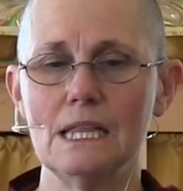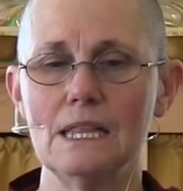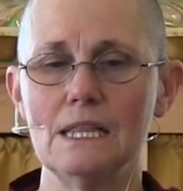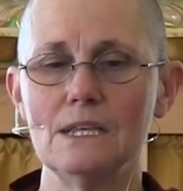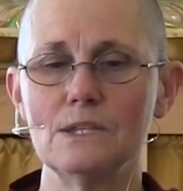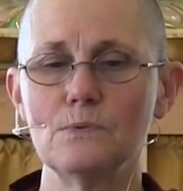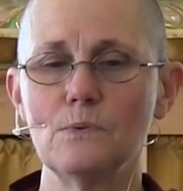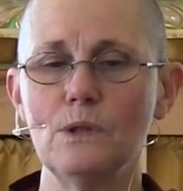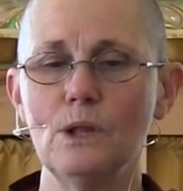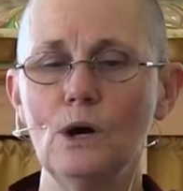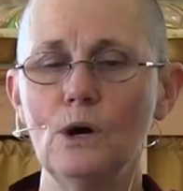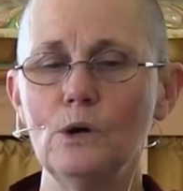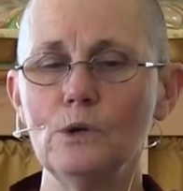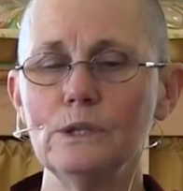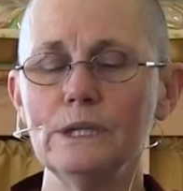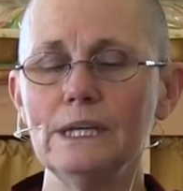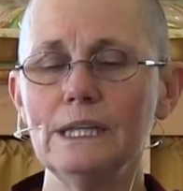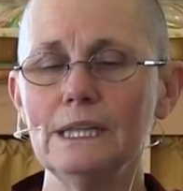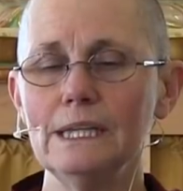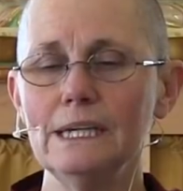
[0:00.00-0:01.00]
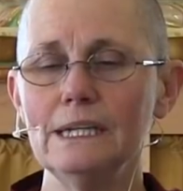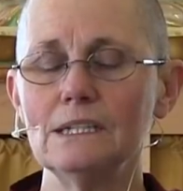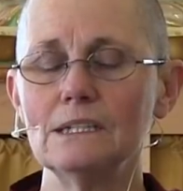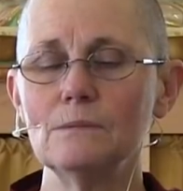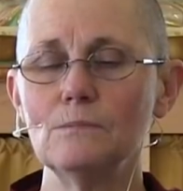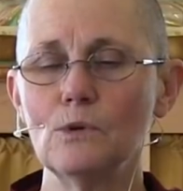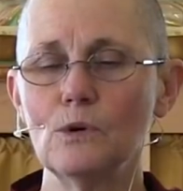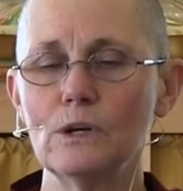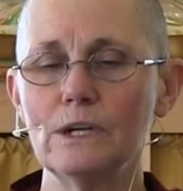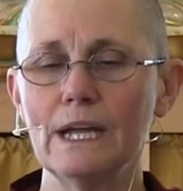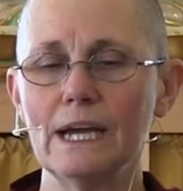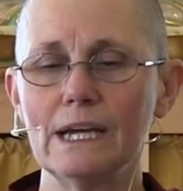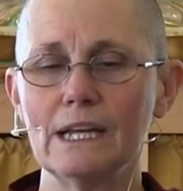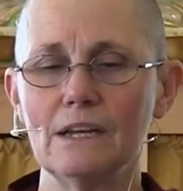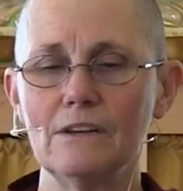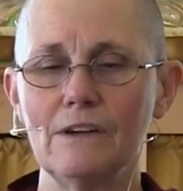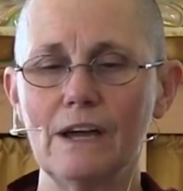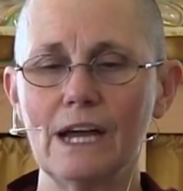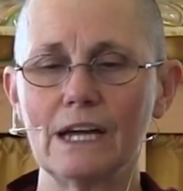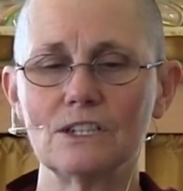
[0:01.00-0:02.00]
This will only lead to more
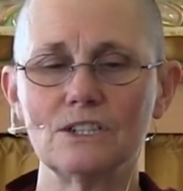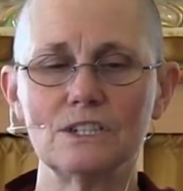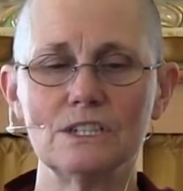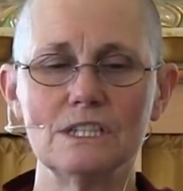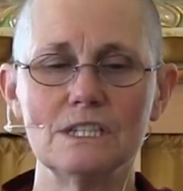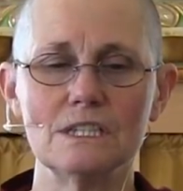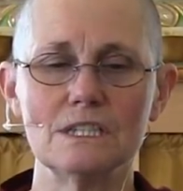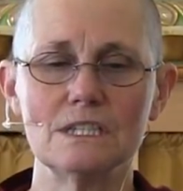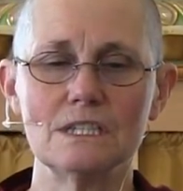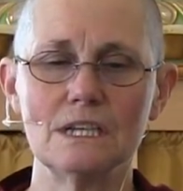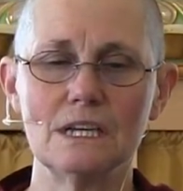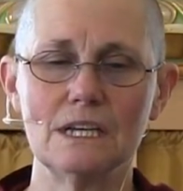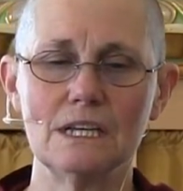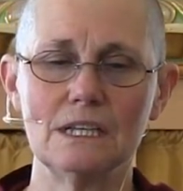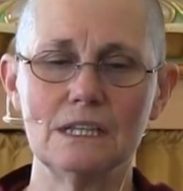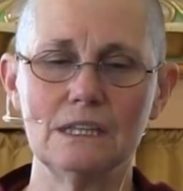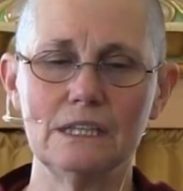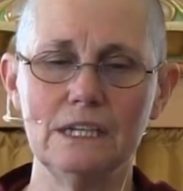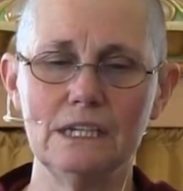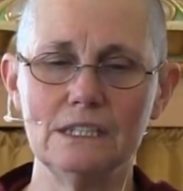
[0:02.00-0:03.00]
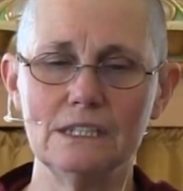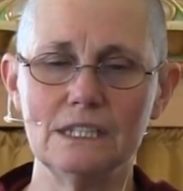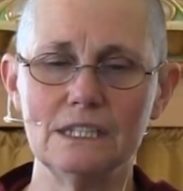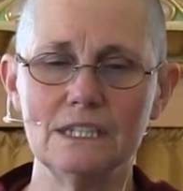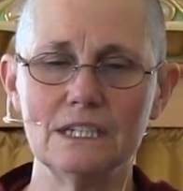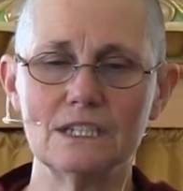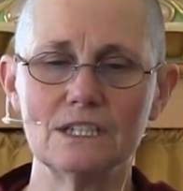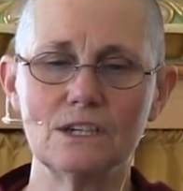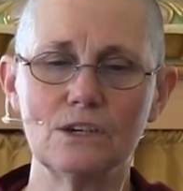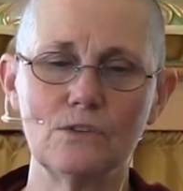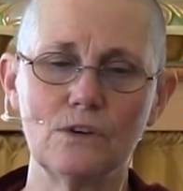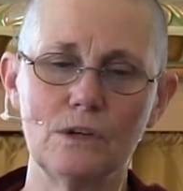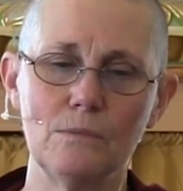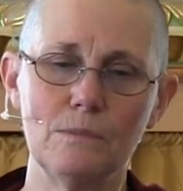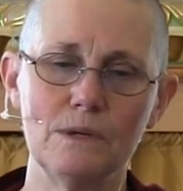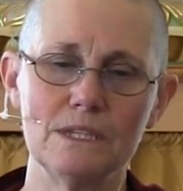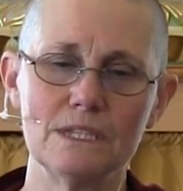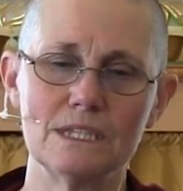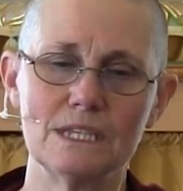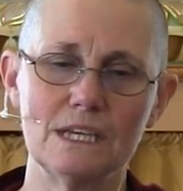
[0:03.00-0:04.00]
negative actions Lead to
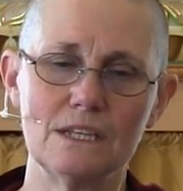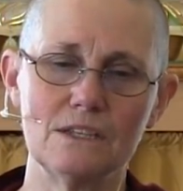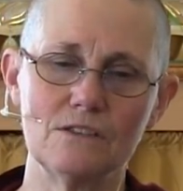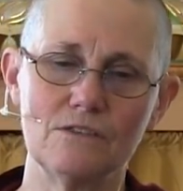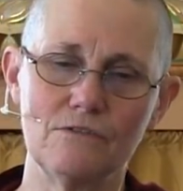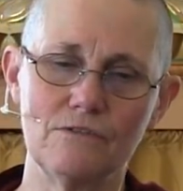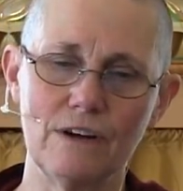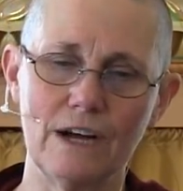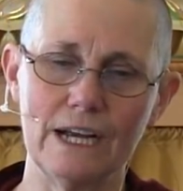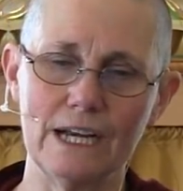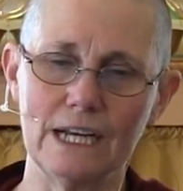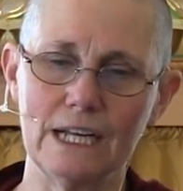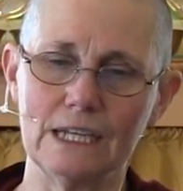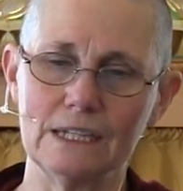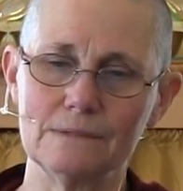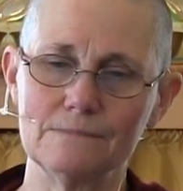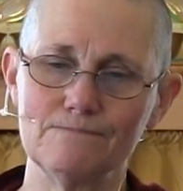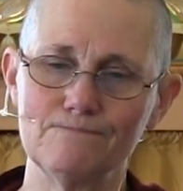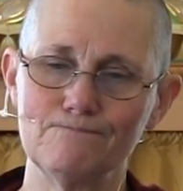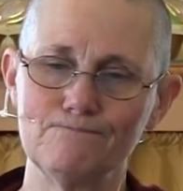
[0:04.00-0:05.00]
disagreements and to fighting.